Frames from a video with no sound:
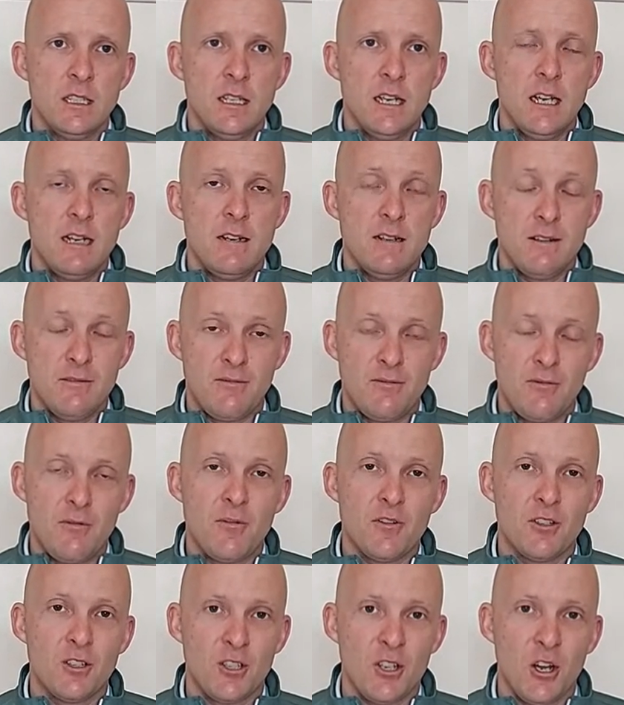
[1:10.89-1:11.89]
and
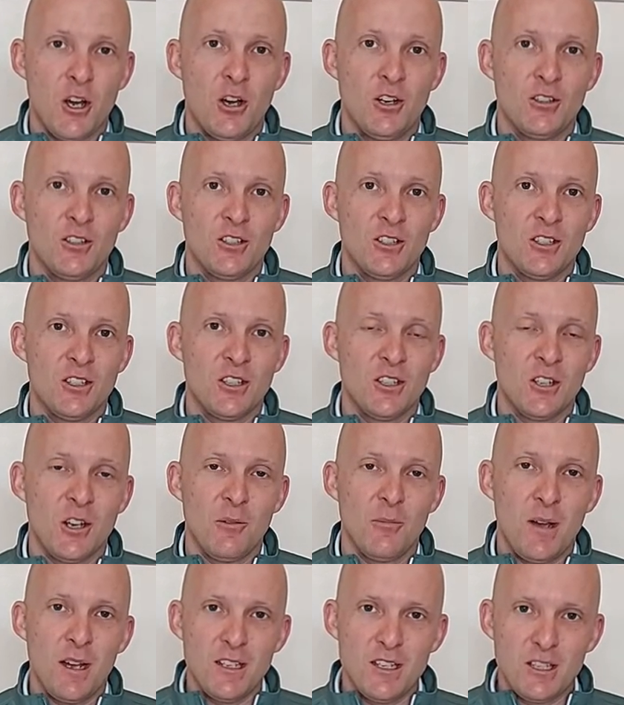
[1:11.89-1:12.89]
for starters, it
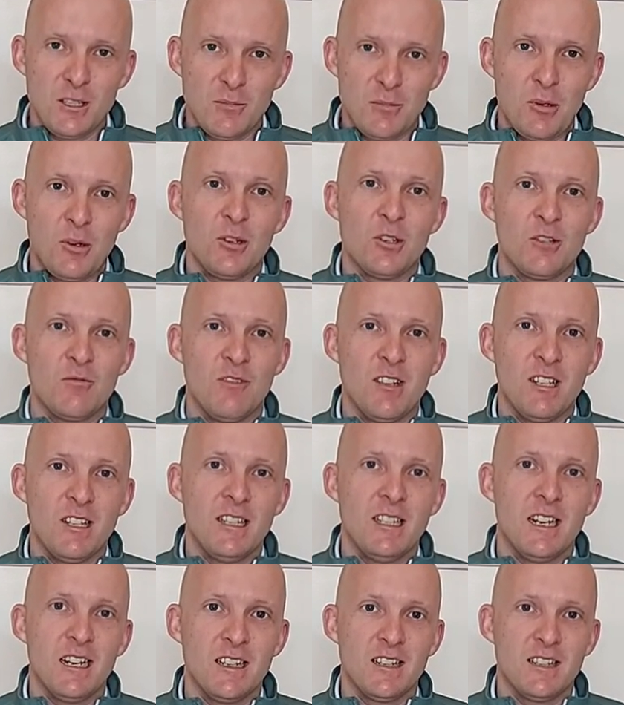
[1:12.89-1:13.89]
got my dispersion really
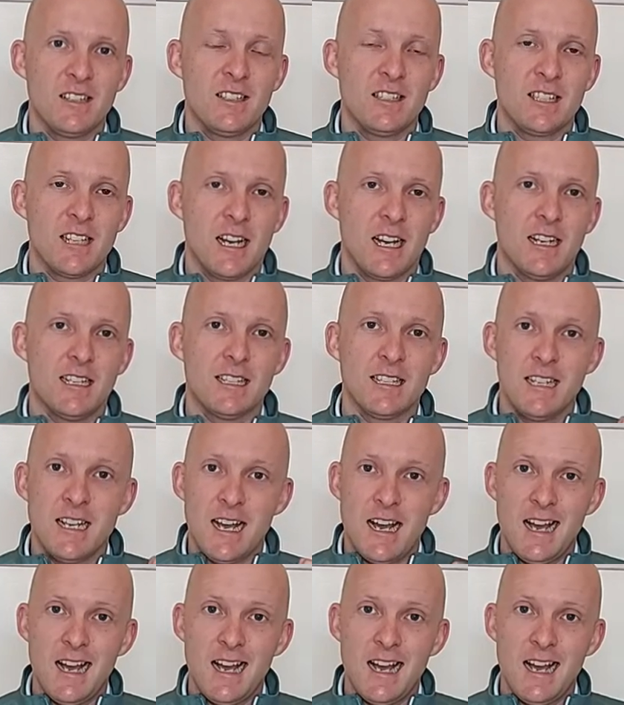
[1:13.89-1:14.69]
nice and tight,